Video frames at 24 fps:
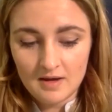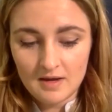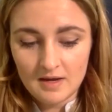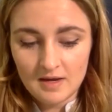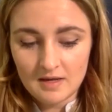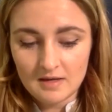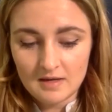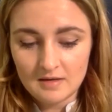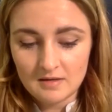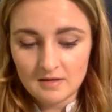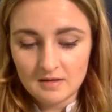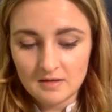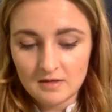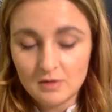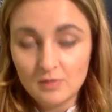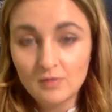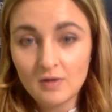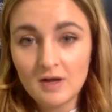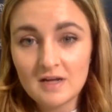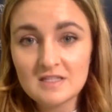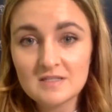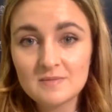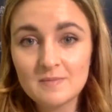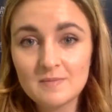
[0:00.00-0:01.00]
in
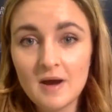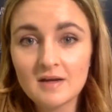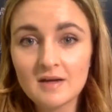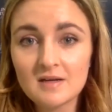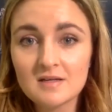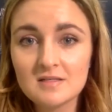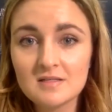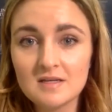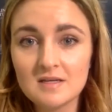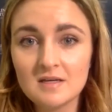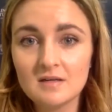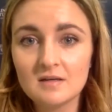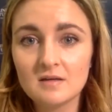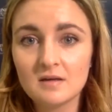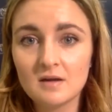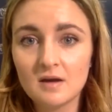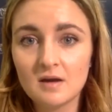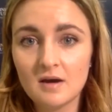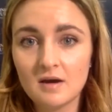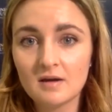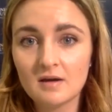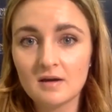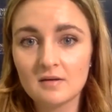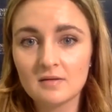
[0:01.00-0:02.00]
Newlines magazine,
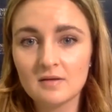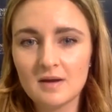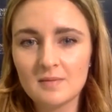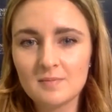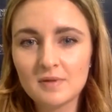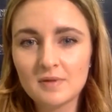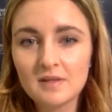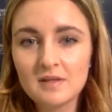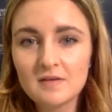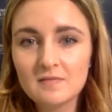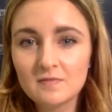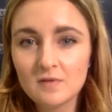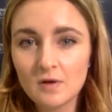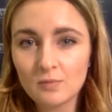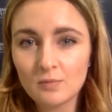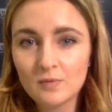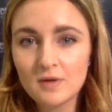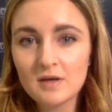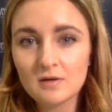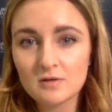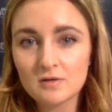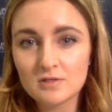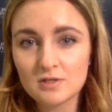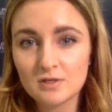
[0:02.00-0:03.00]
I believe a
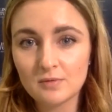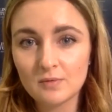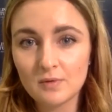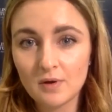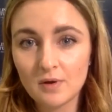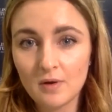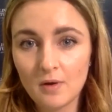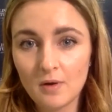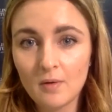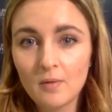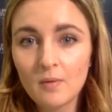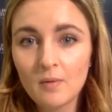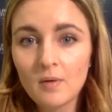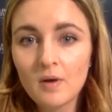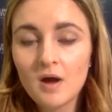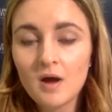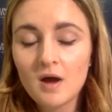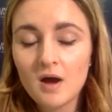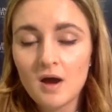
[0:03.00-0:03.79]
week or two ago,